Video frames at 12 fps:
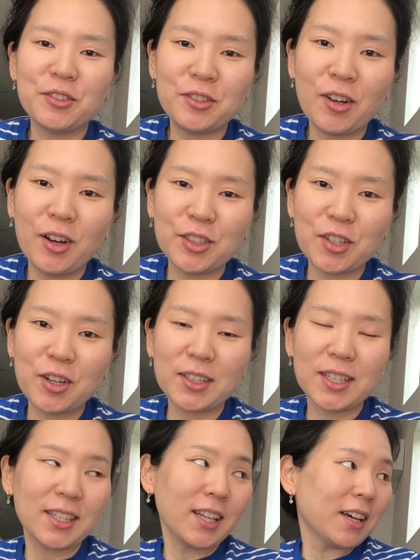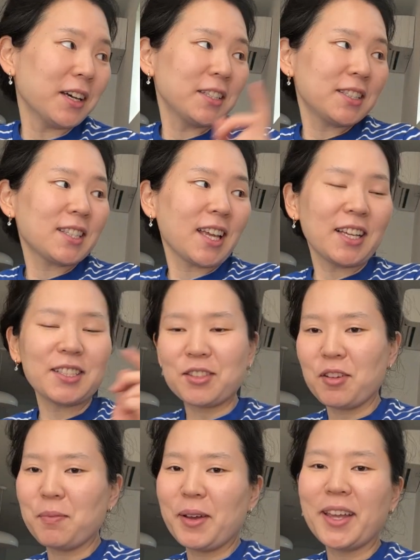hot chocolate stains
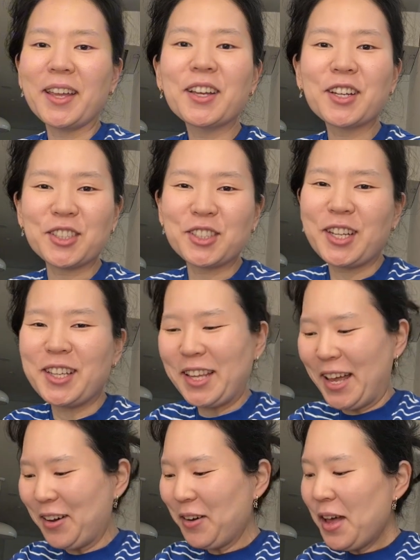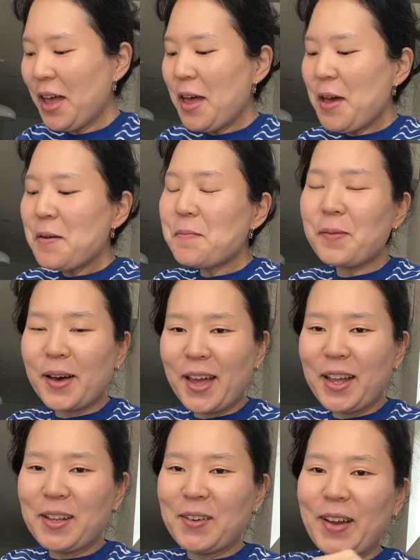on my cushion now. But
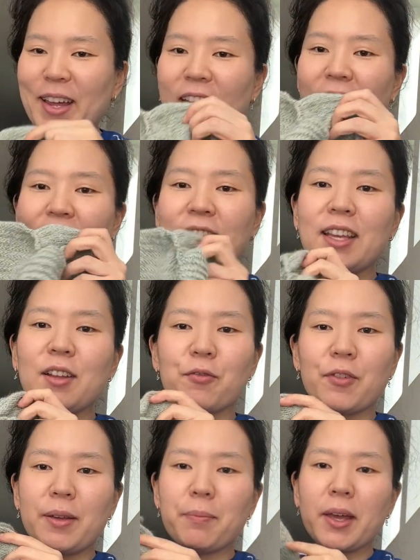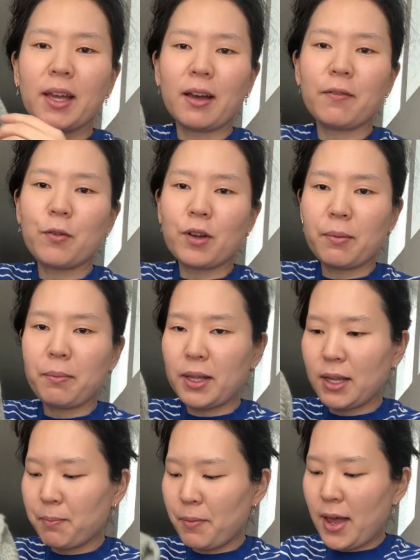anyway, I did re-pick up for the
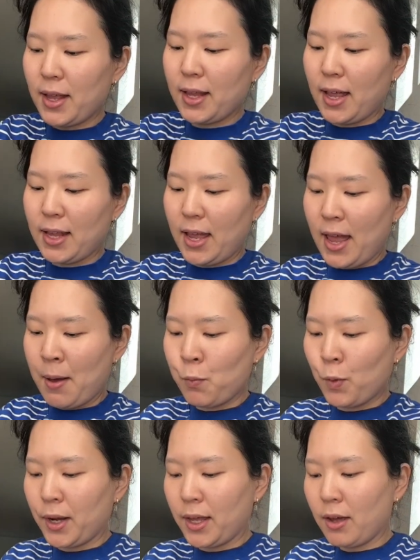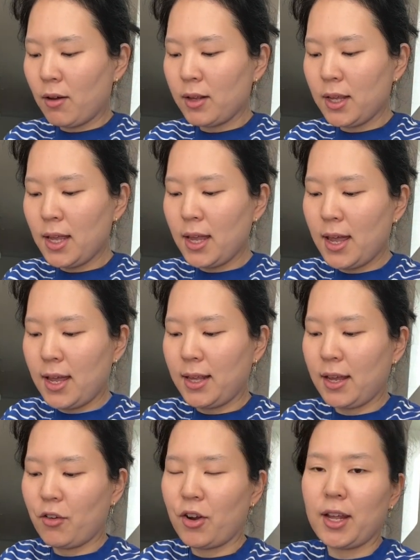button band and I am working on it, and I
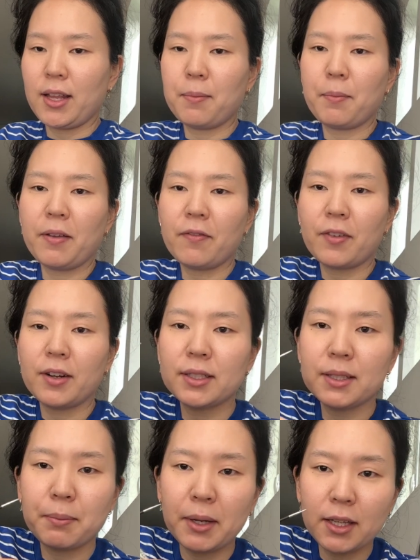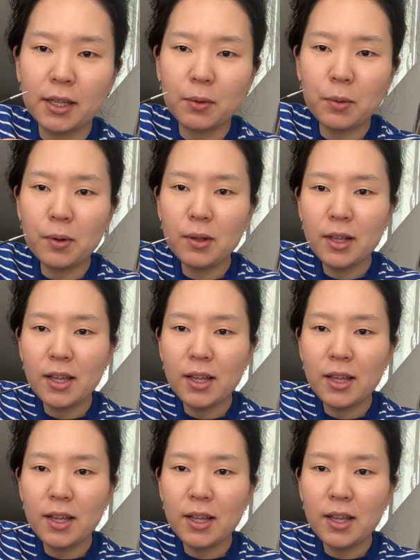created my first buttonhole.